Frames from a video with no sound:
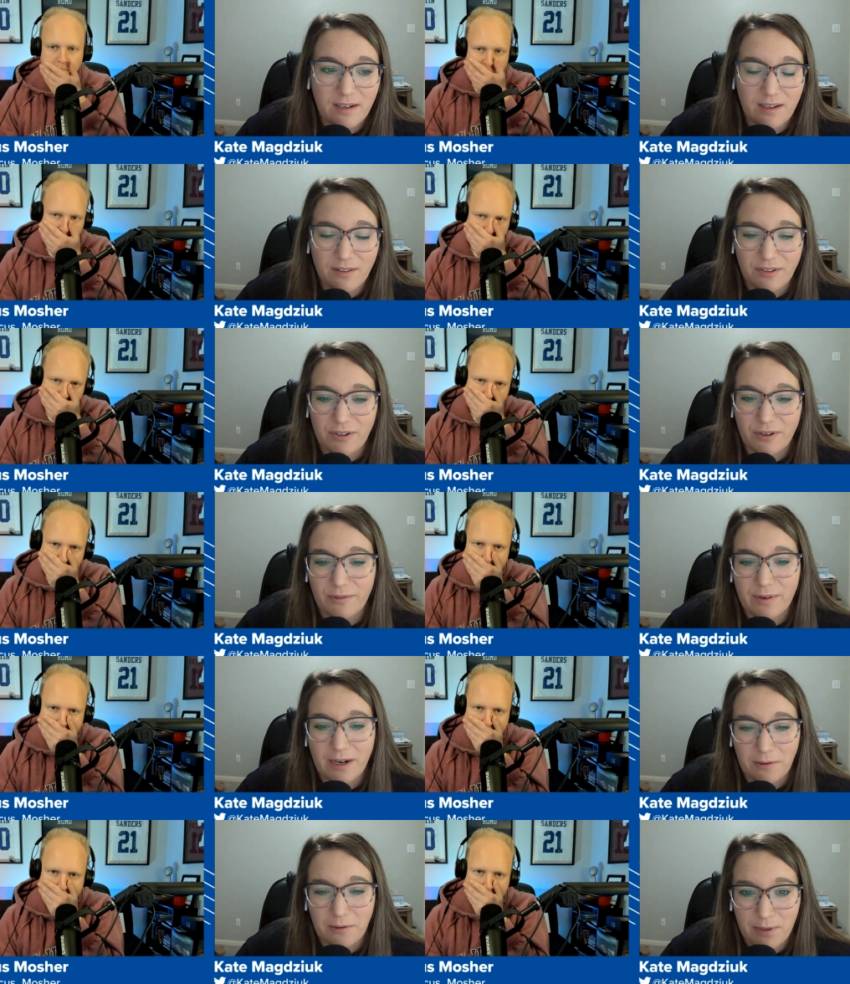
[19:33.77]
Speaker 1: and third
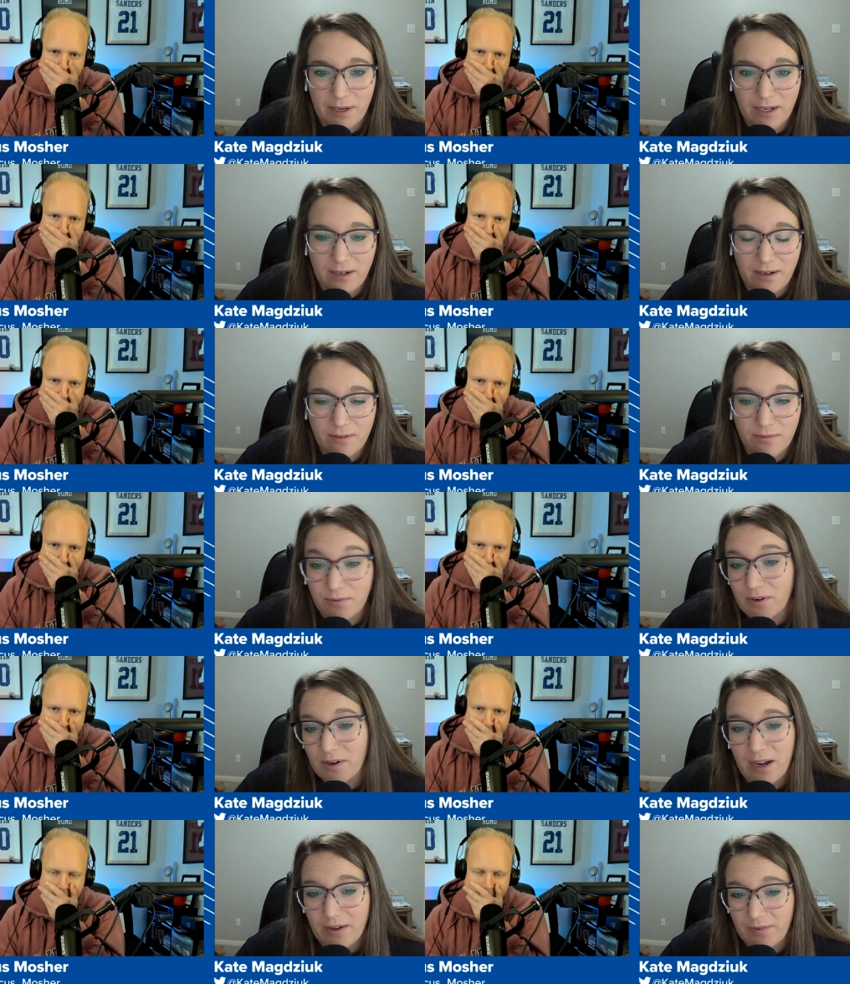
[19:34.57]
round pick
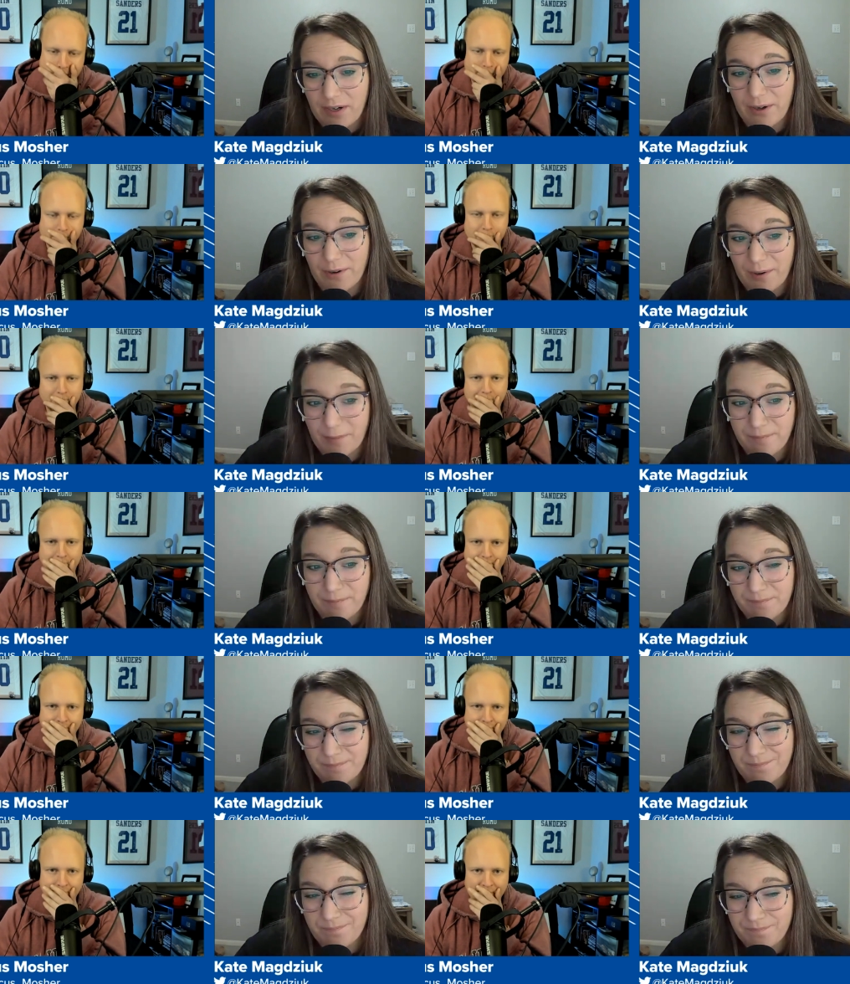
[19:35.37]
for Evan Engram.
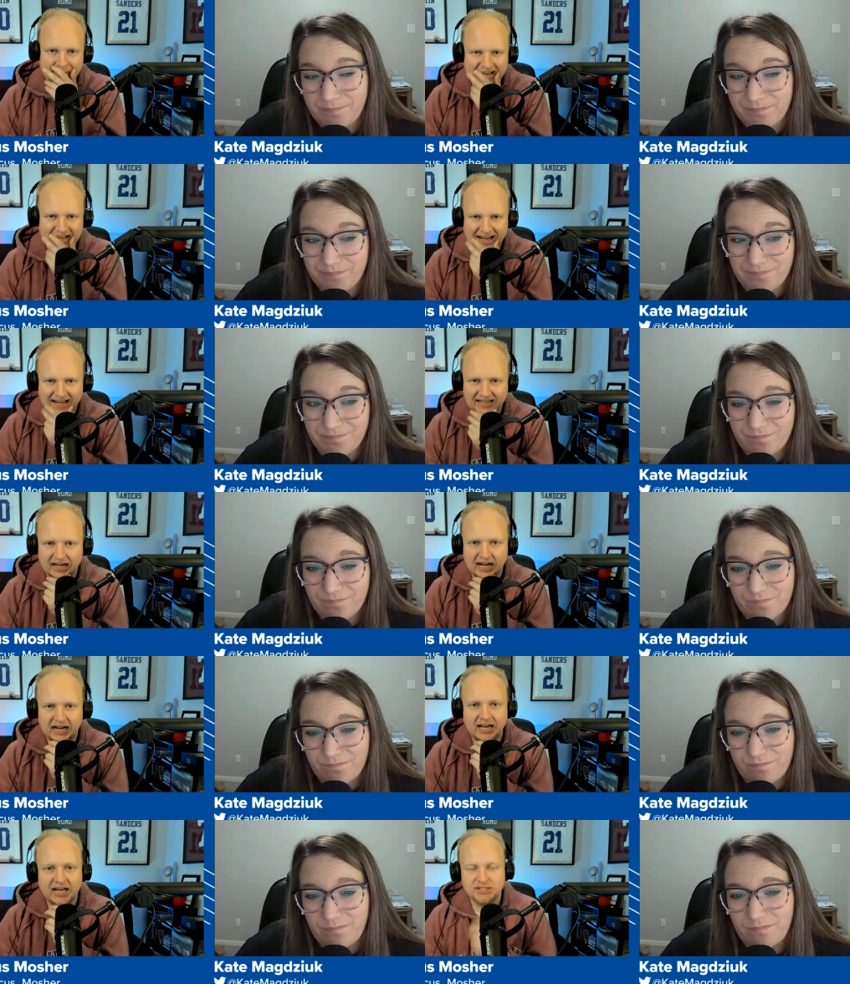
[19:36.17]
Speaker 2: I,
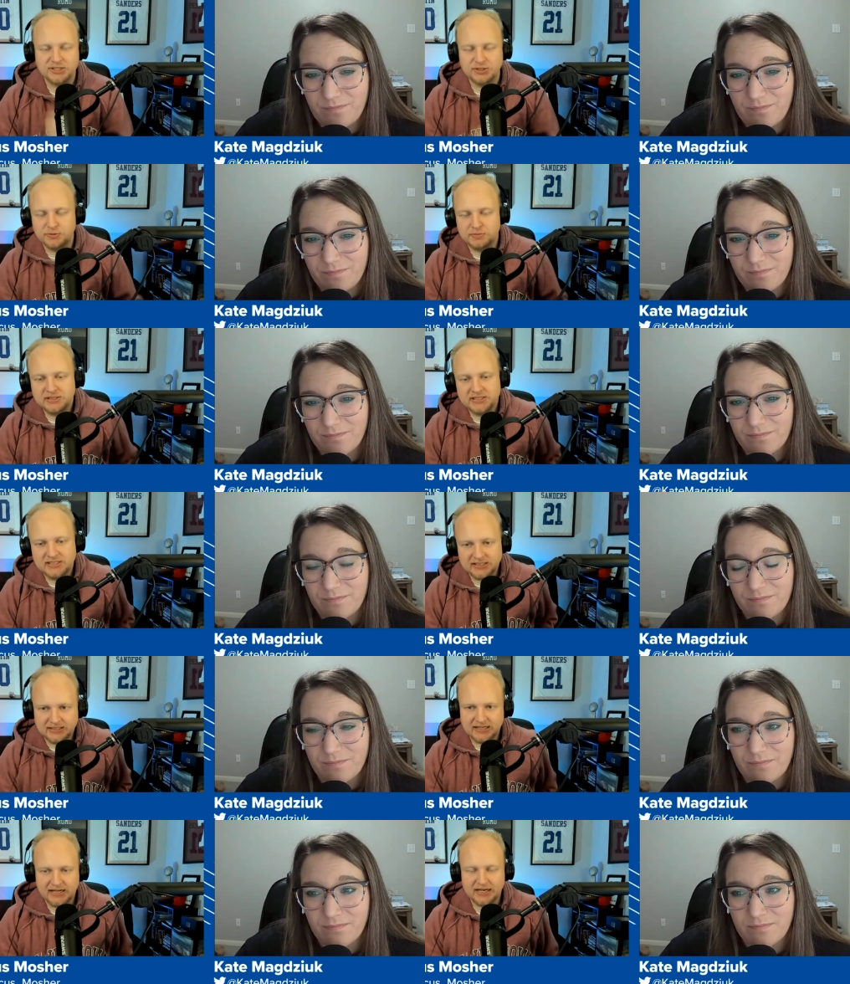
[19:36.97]
I, gotta assume this is
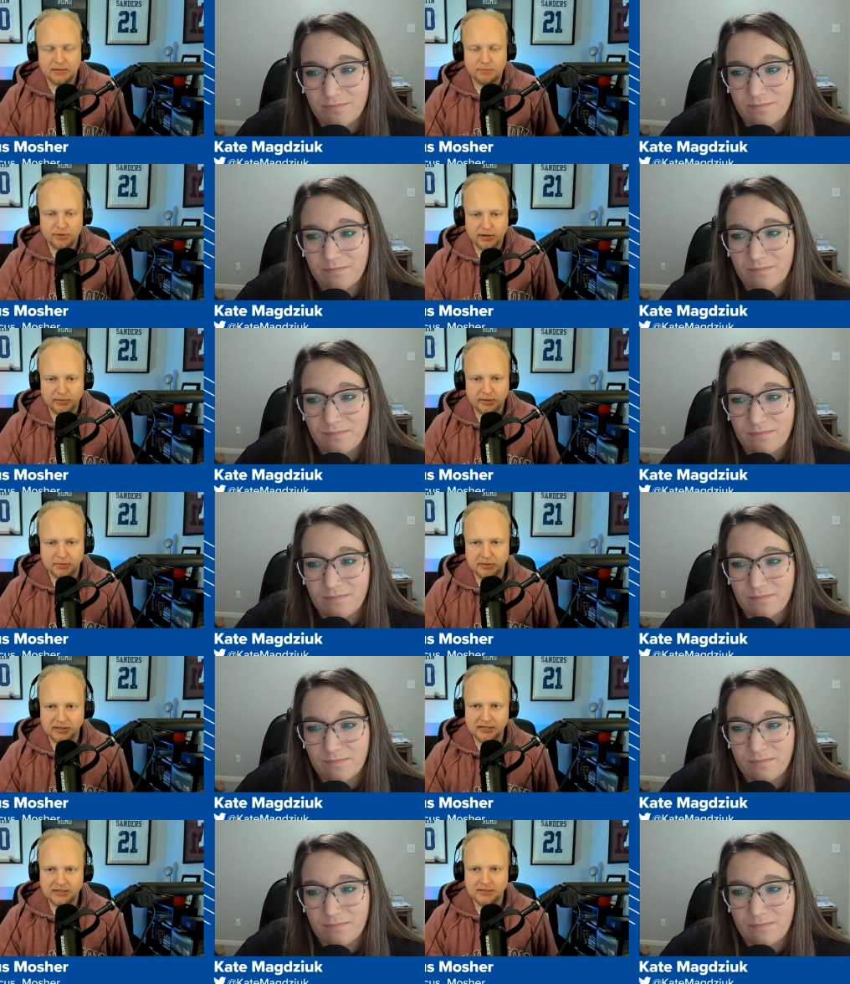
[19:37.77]
a tight end premium
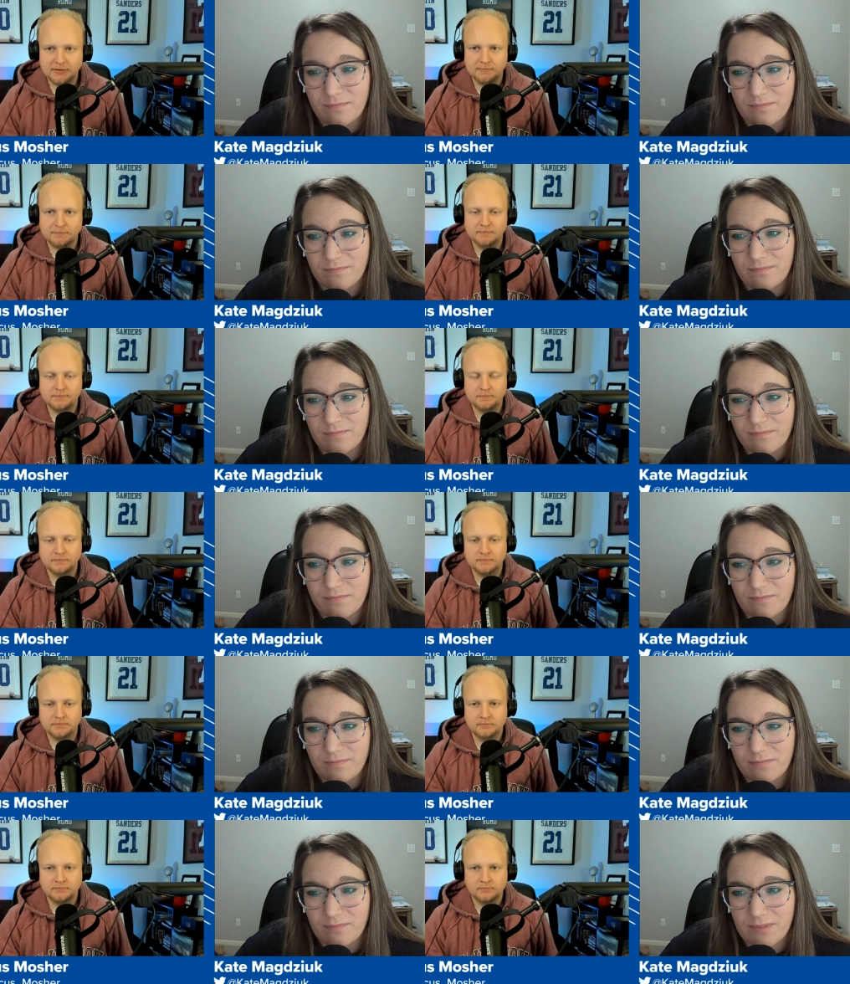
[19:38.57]
league.
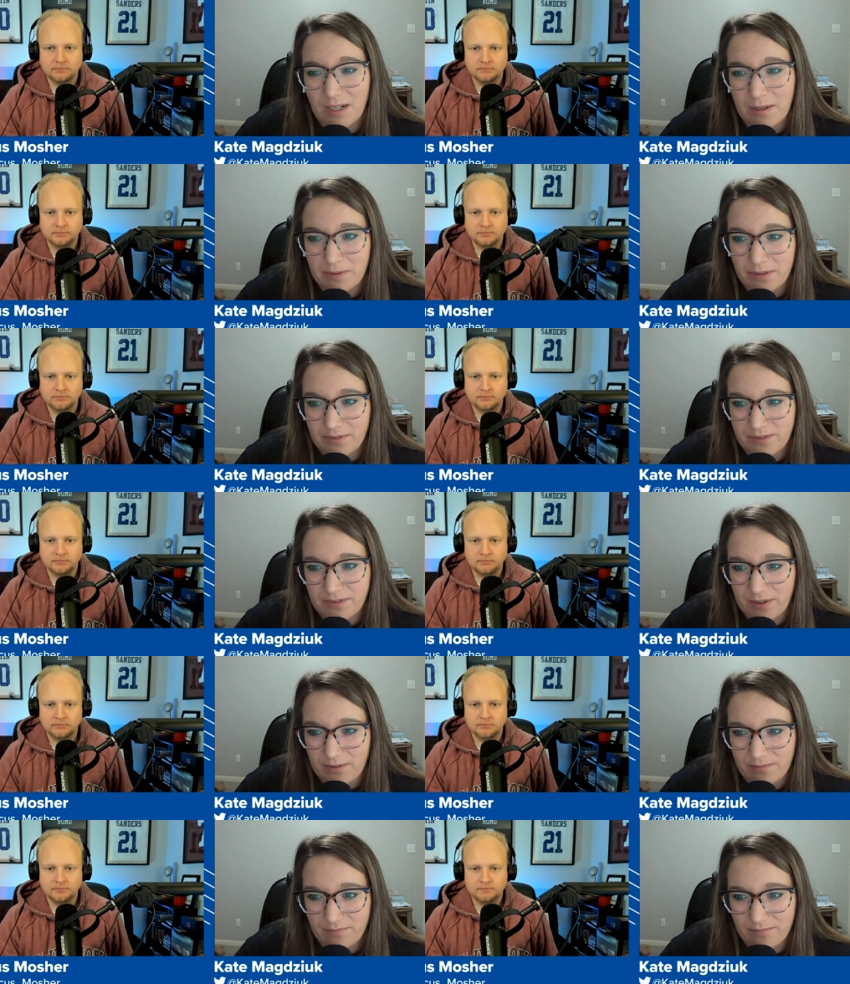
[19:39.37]
I believe
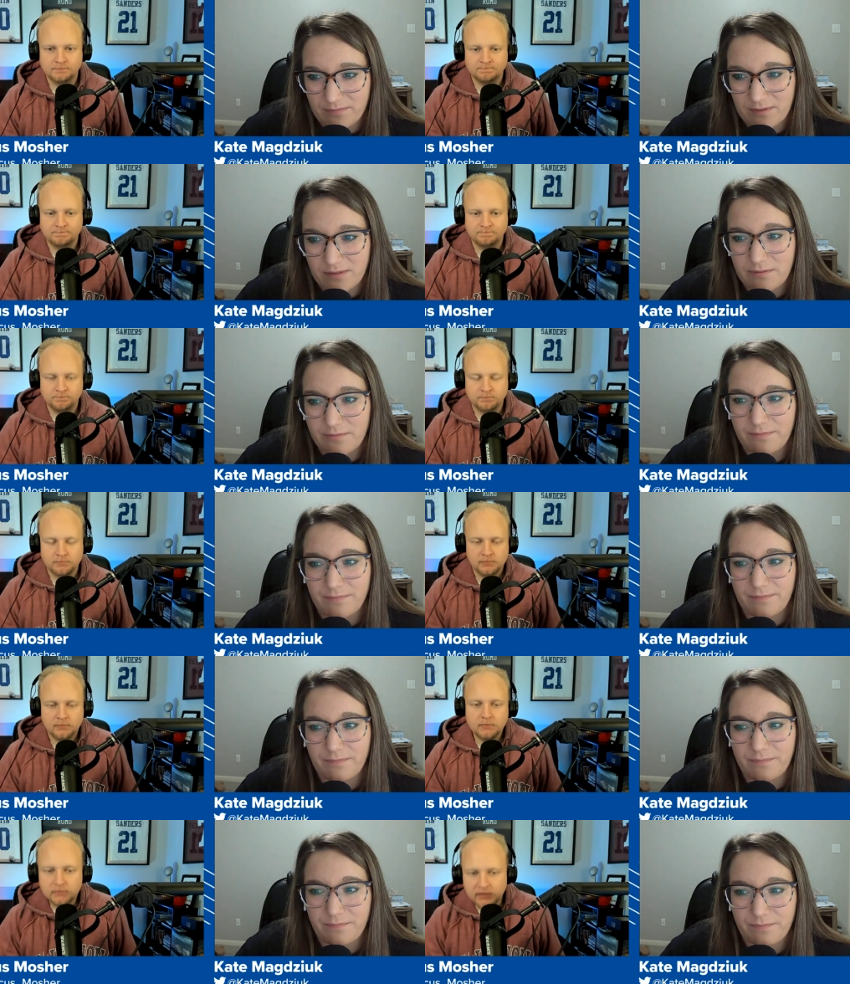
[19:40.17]
so.
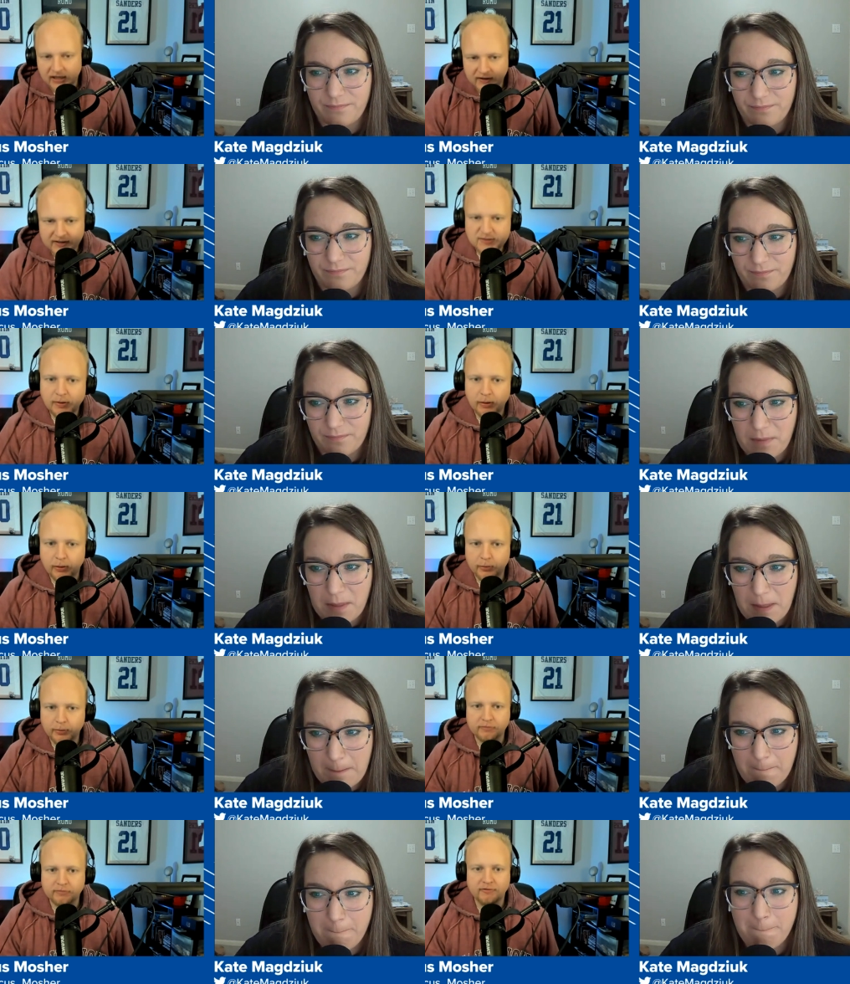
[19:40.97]
Yeah, that's
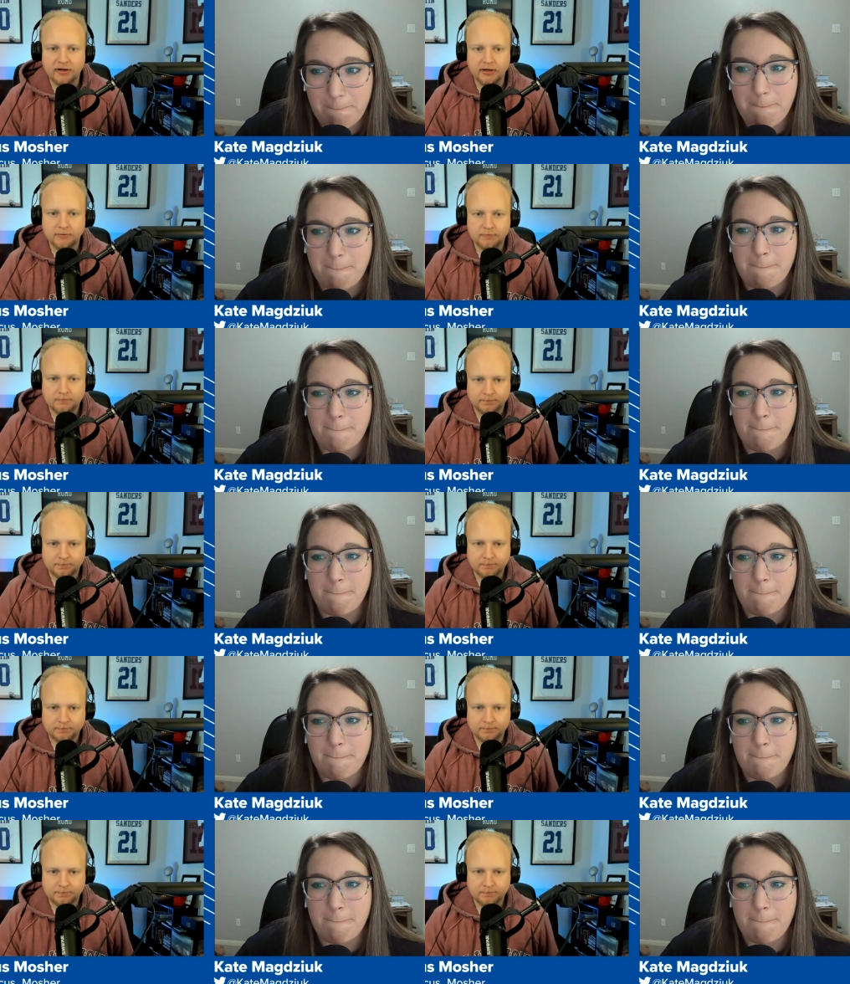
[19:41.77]
probably fair.